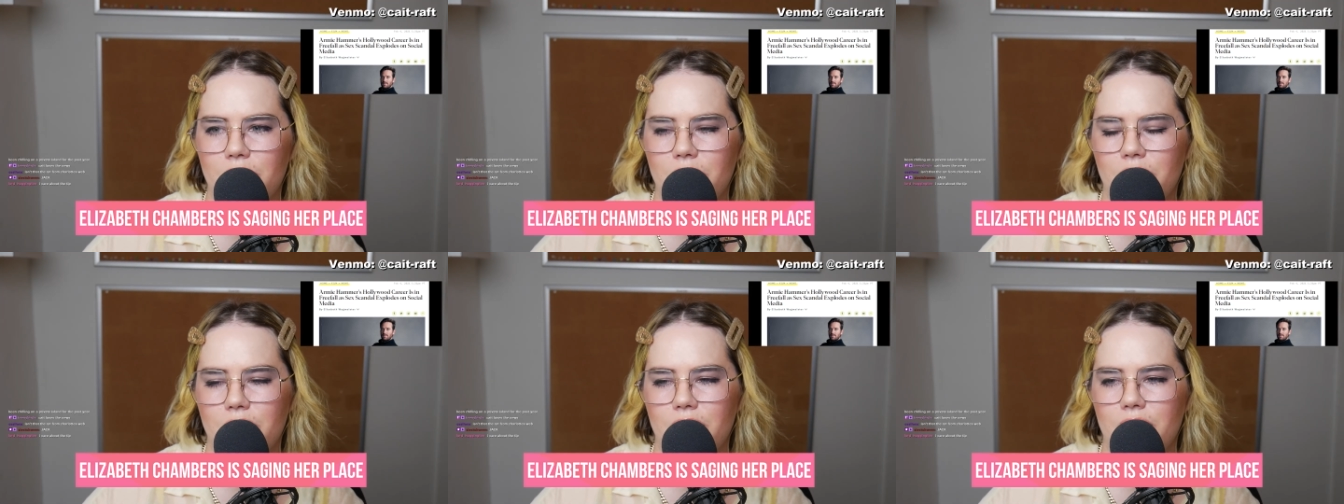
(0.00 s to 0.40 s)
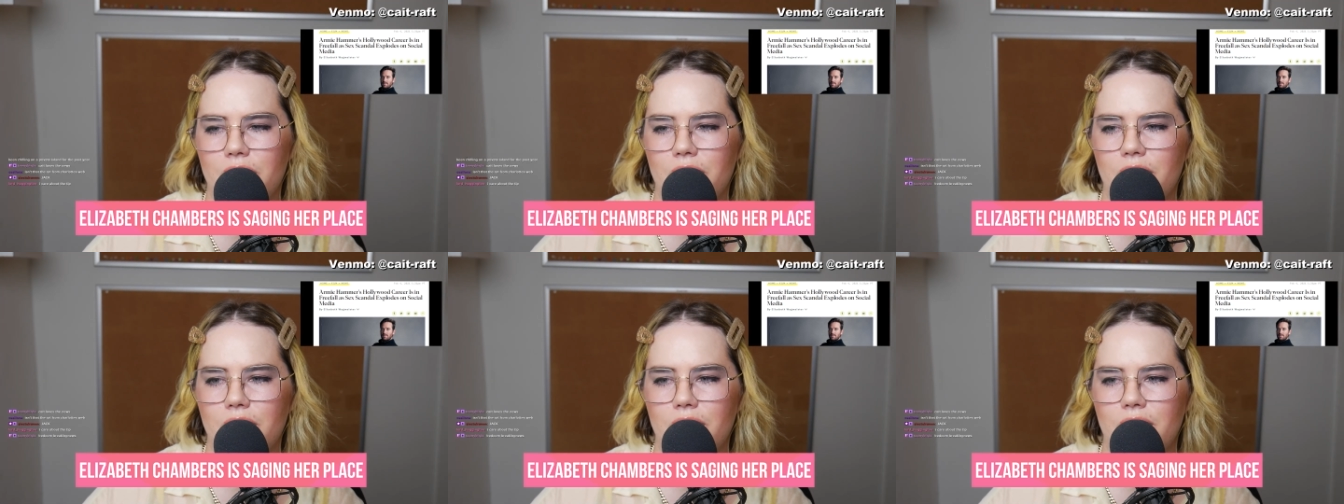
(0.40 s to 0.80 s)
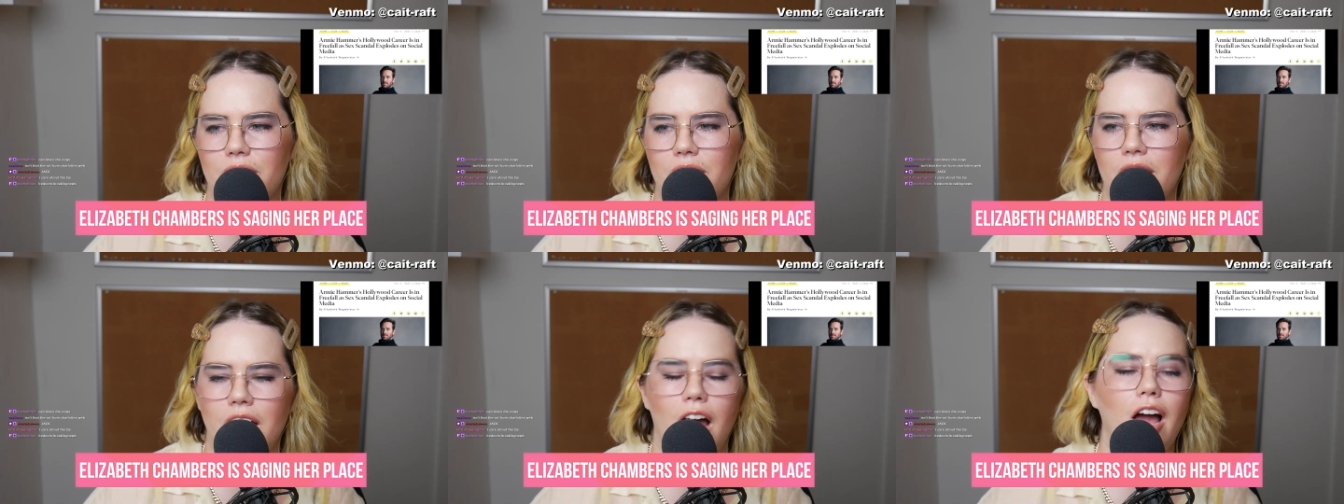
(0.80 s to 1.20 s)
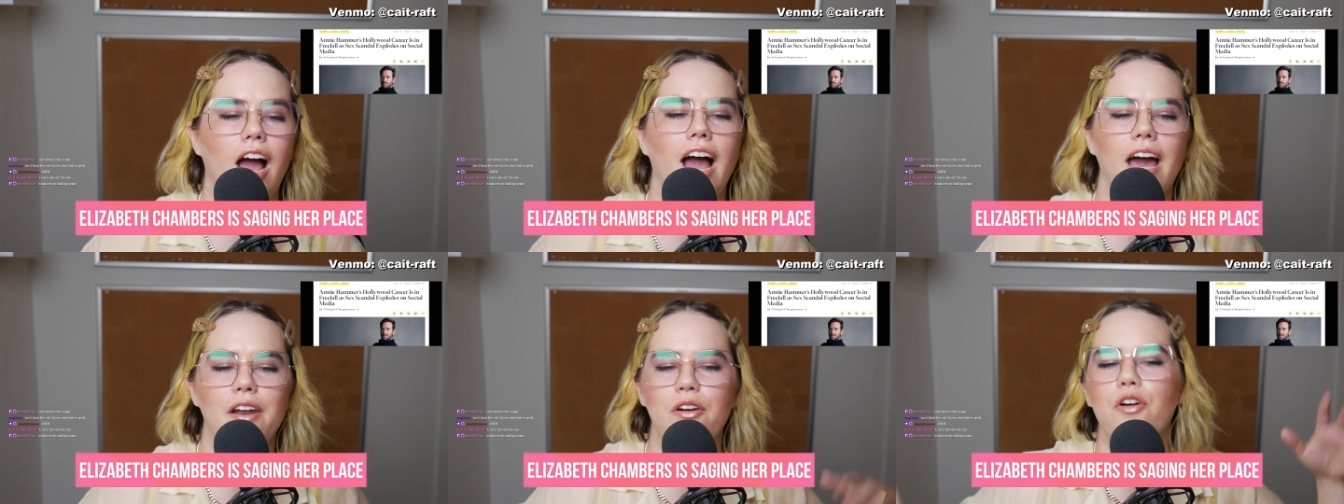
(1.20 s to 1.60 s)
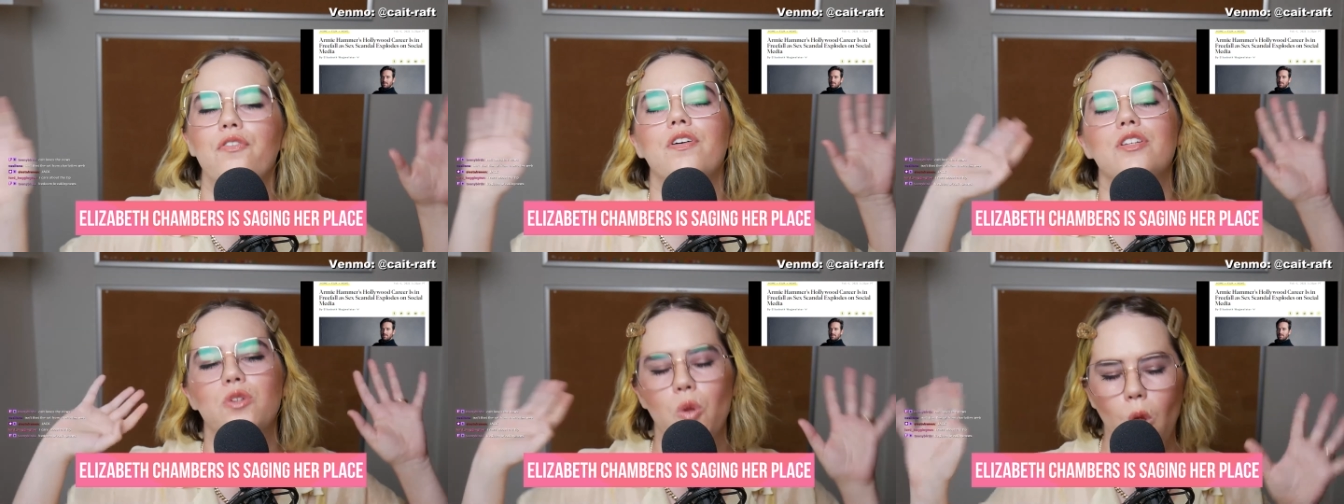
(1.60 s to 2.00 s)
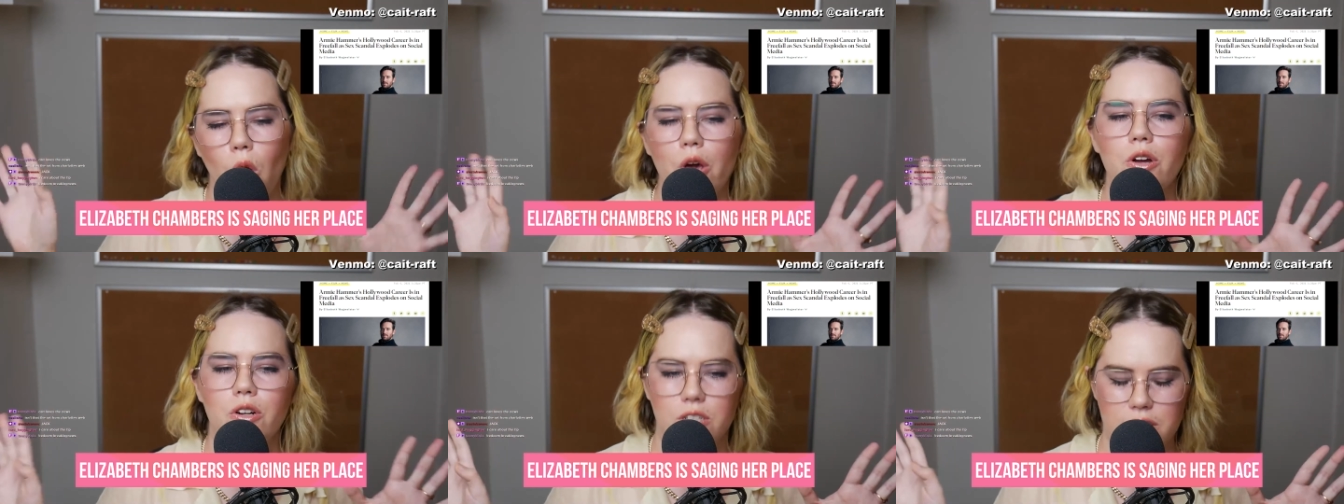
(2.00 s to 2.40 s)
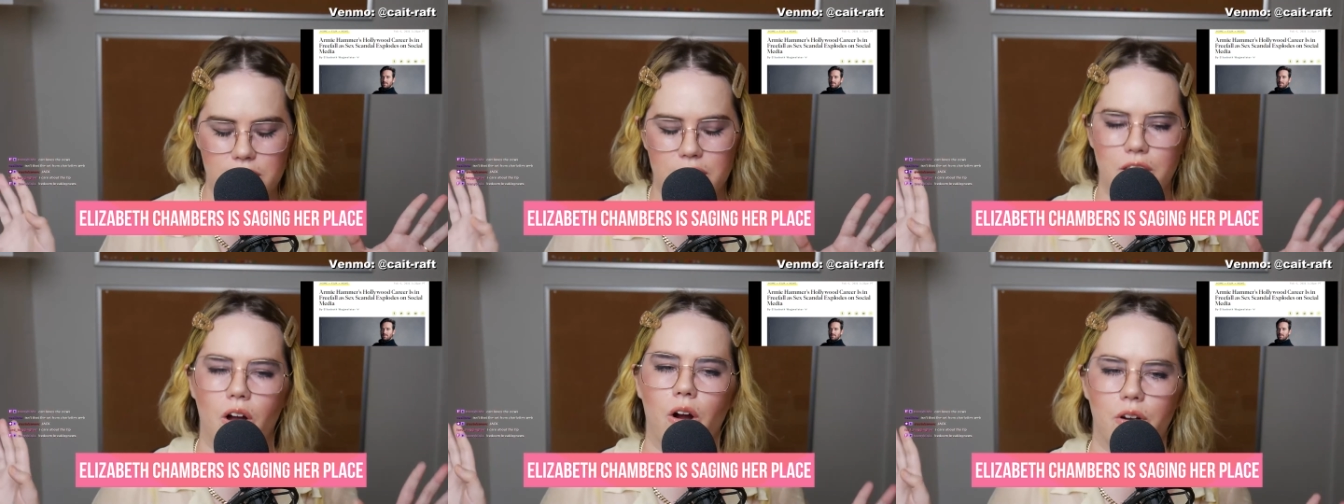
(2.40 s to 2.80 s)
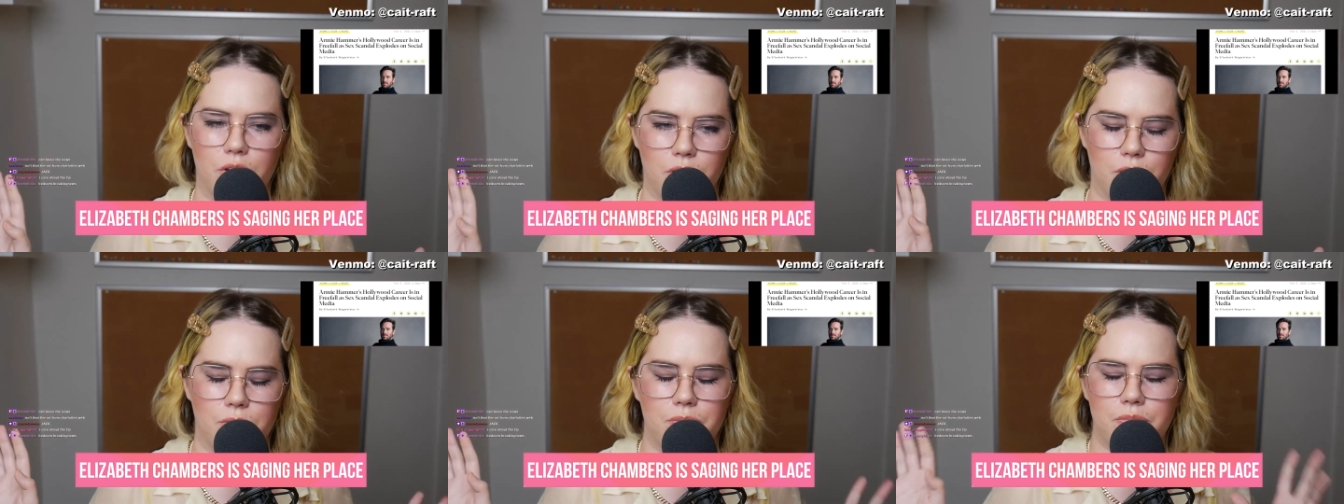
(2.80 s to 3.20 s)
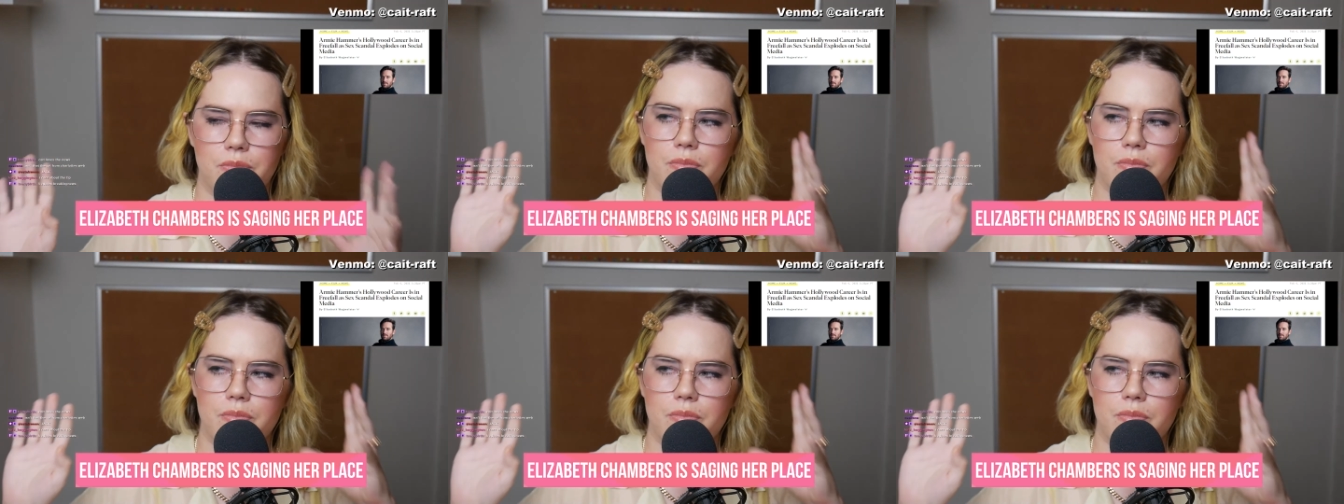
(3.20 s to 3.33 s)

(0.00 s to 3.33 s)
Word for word: Uh, I, I, don't know if his lawyers did the article,